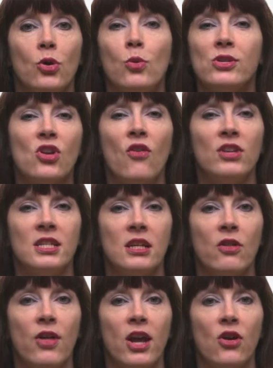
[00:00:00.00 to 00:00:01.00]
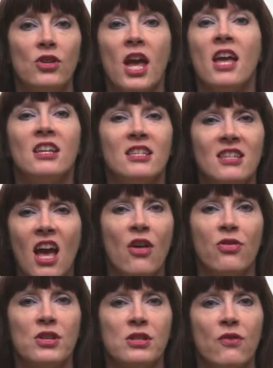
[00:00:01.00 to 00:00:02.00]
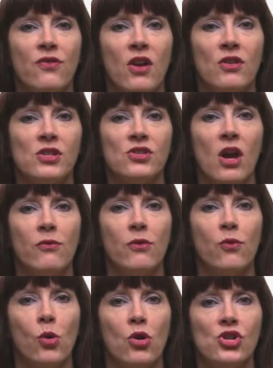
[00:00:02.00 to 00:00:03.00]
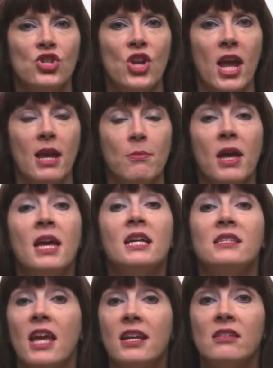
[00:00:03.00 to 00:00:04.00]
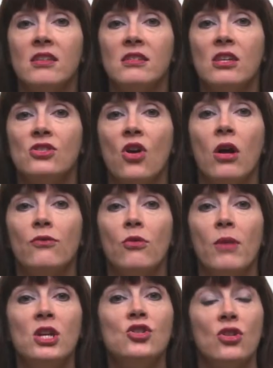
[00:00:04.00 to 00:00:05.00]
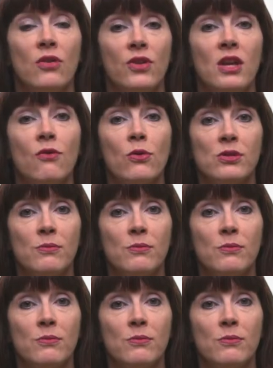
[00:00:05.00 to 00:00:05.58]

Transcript: who has already declared, death is the fairest cover for her shame, takes this as confirmation of Hero's